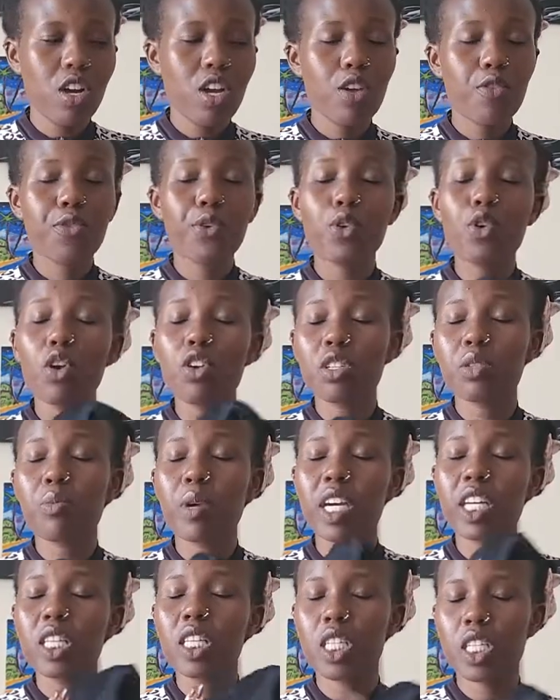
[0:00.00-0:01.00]
If you don't
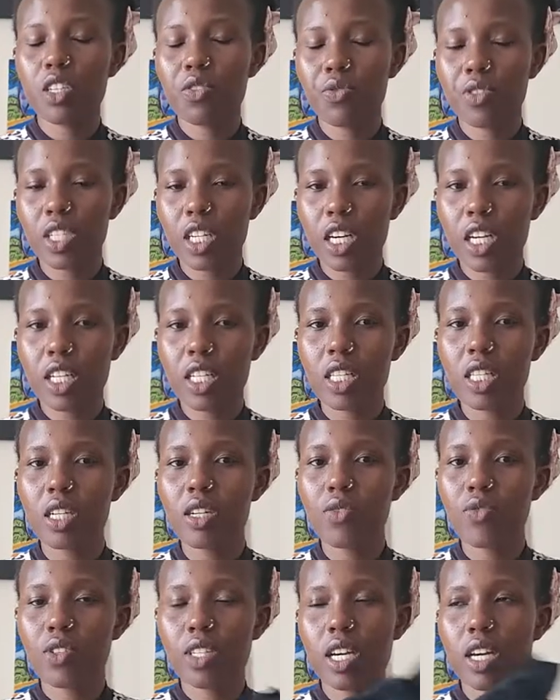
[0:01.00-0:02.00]
mind
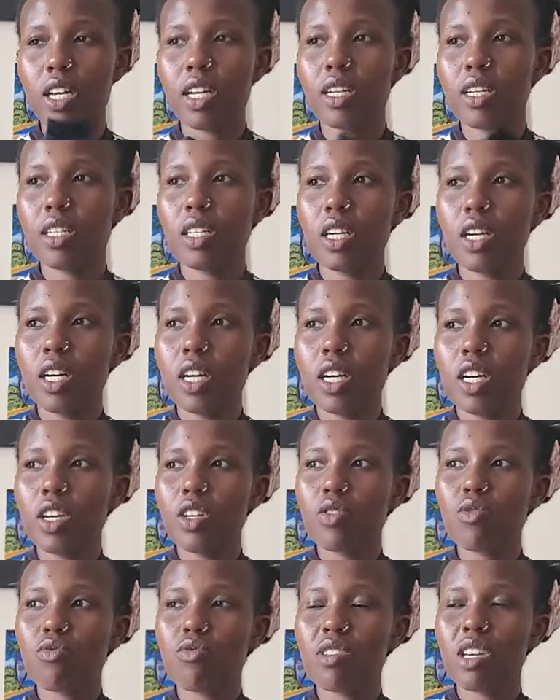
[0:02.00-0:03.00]
thrifted,
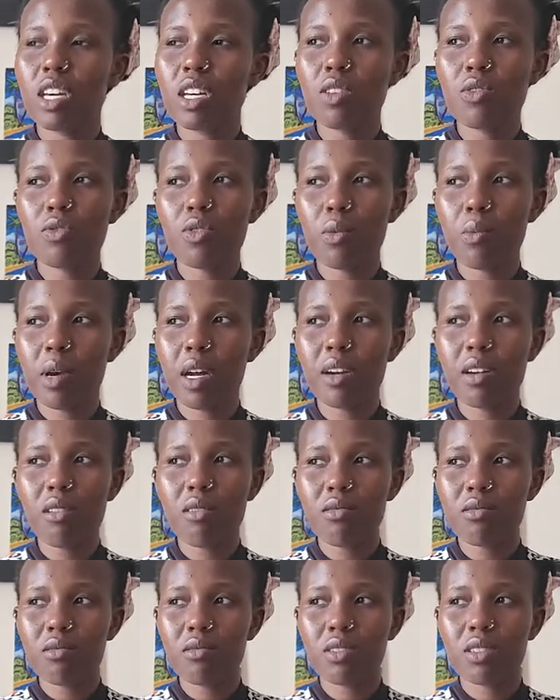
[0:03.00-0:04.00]
you'd get from
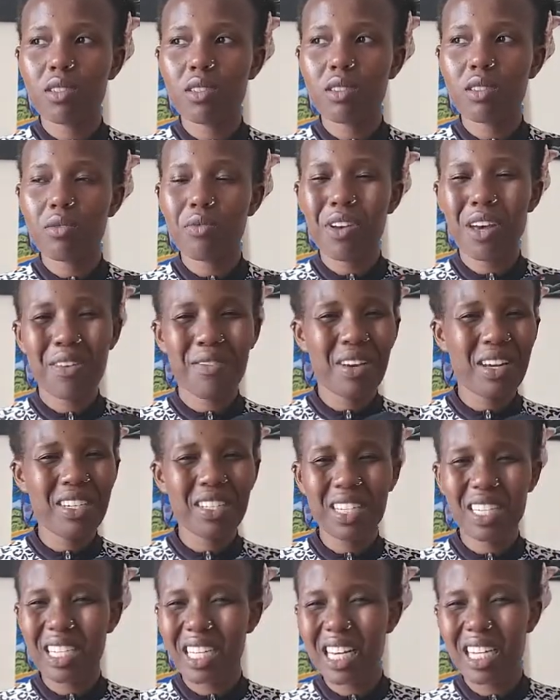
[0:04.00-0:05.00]
around
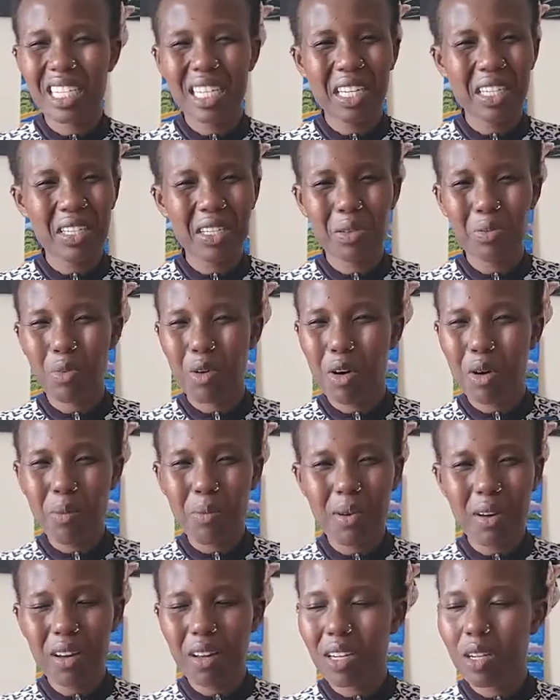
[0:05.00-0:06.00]
500, 800
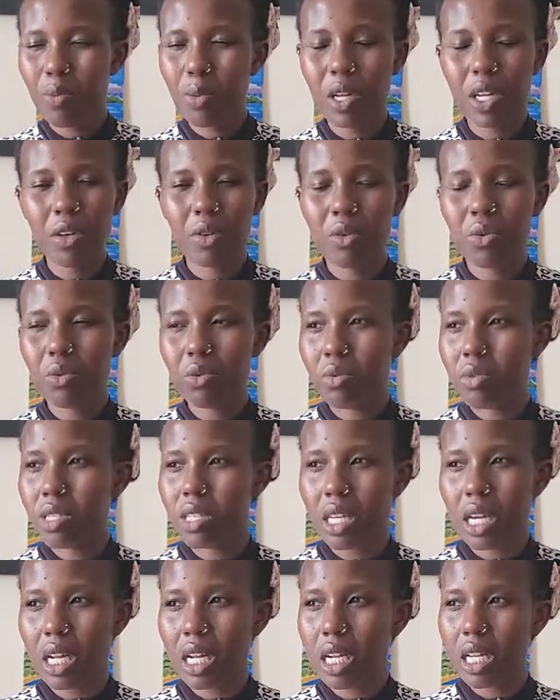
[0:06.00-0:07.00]
bob, depending on who's
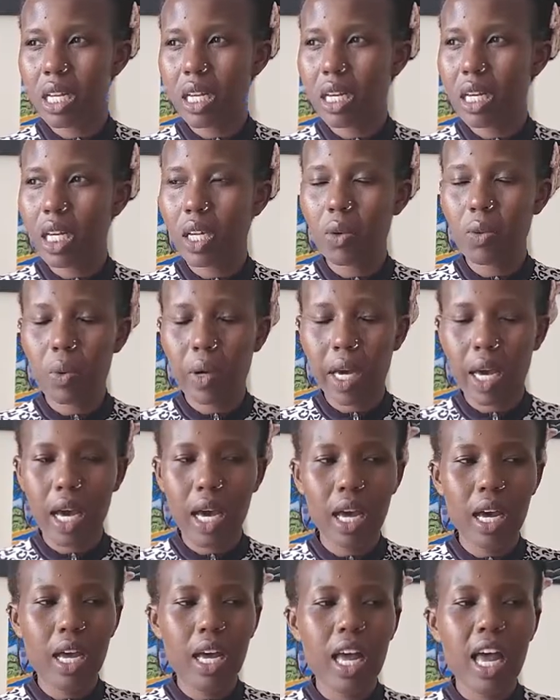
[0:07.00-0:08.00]
selling and
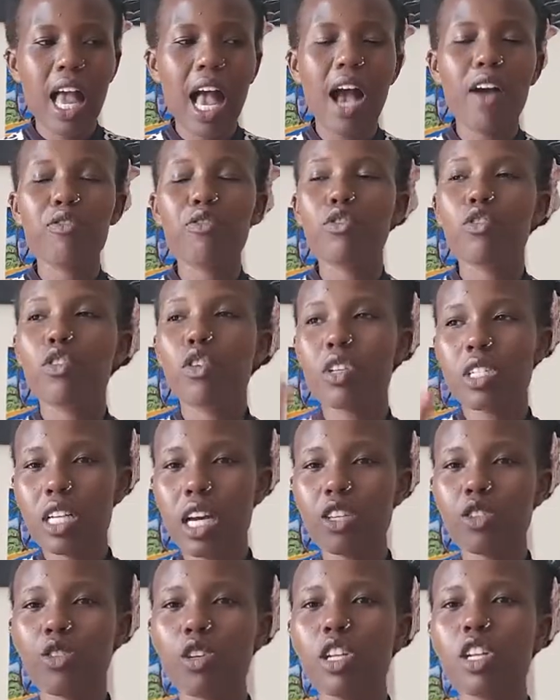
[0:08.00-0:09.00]
where. I've not
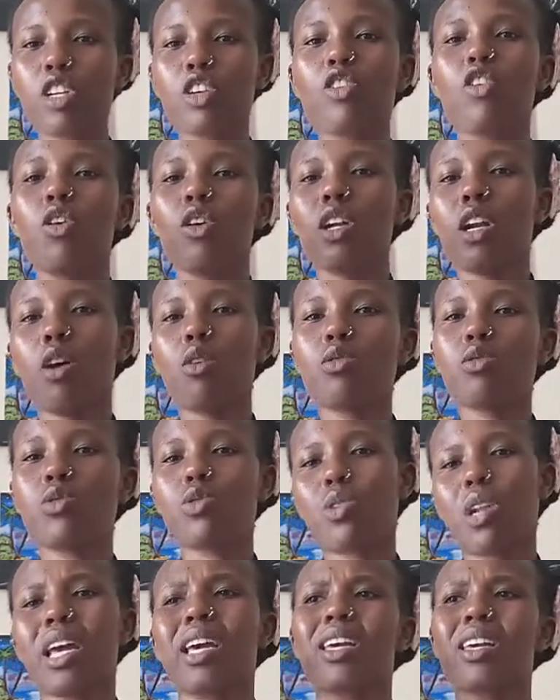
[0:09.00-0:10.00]
actually gone out
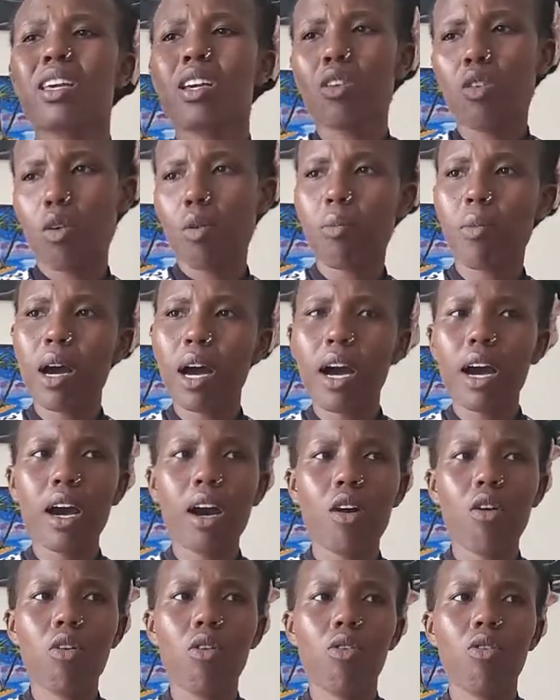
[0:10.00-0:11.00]
to like
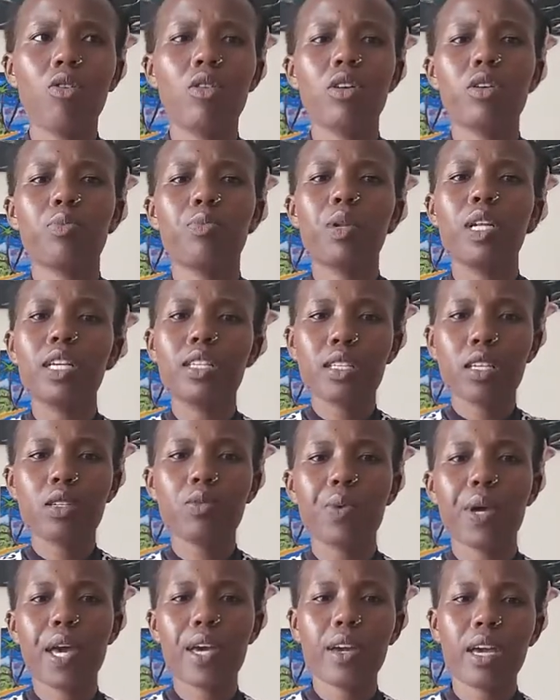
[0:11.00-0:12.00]
Gikomba or places
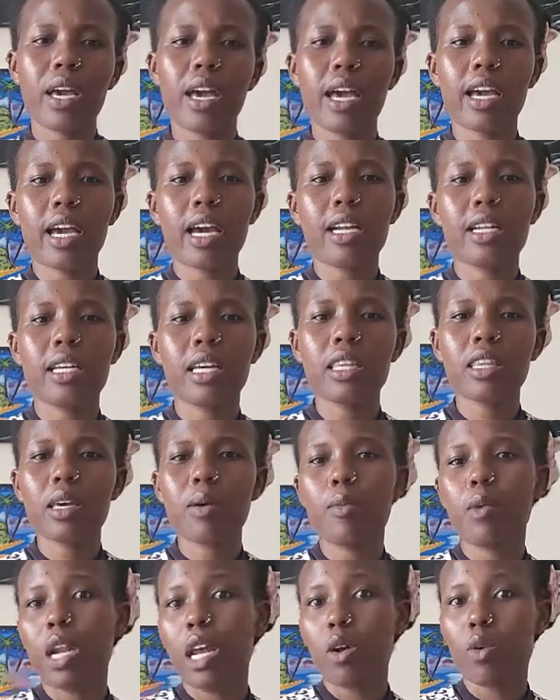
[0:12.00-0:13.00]
where I can't get
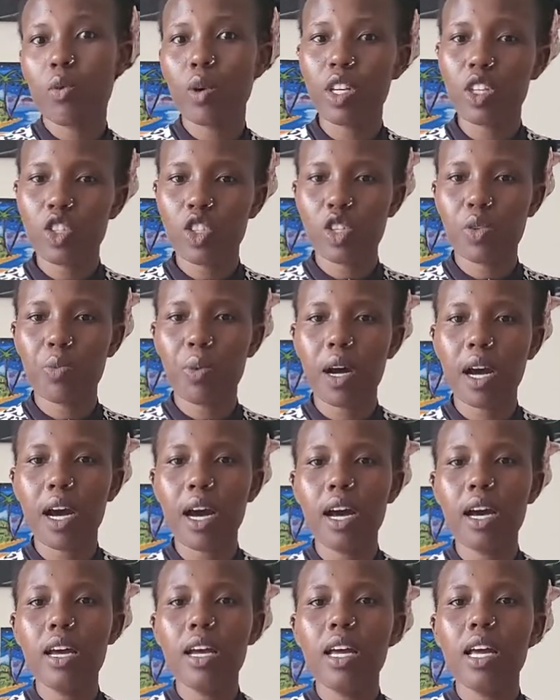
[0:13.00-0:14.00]
them like way
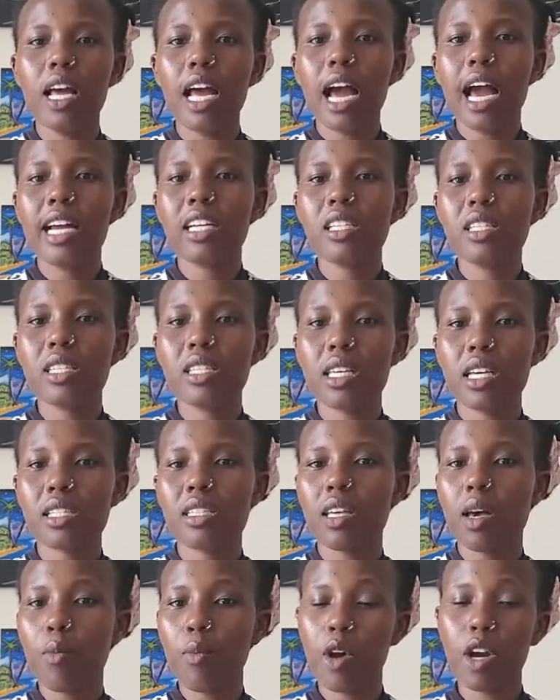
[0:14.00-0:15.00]
cheaper. I just get
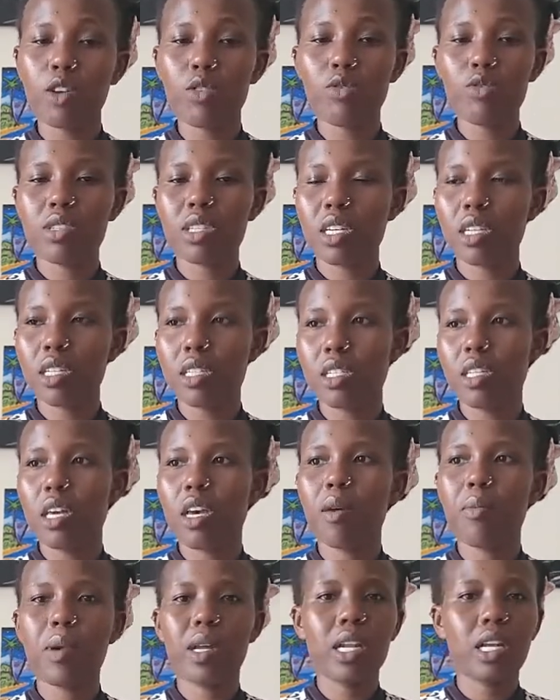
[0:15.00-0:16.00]
someone who sells
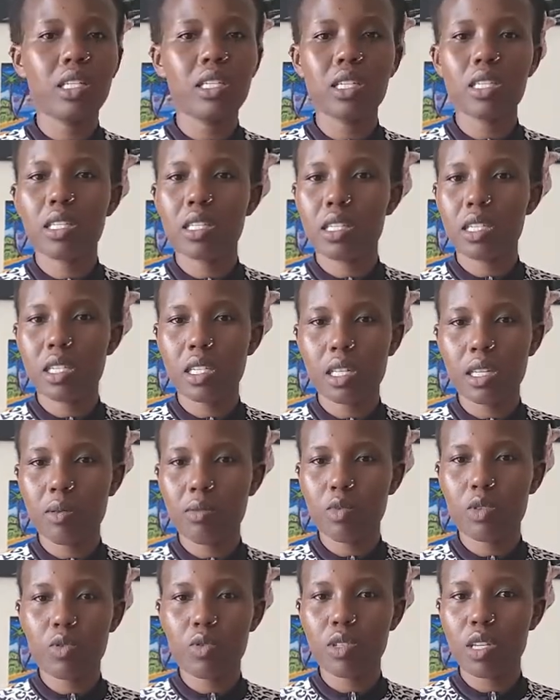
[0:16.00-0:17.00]
them and they just tell them
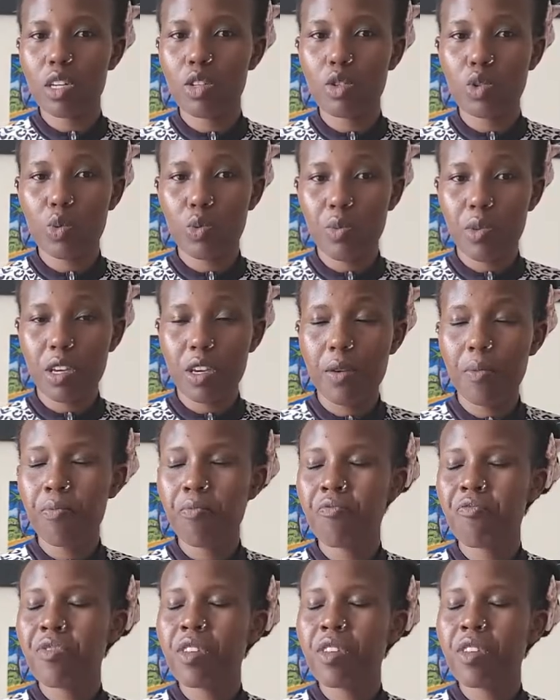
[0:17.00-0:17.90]
to send to me.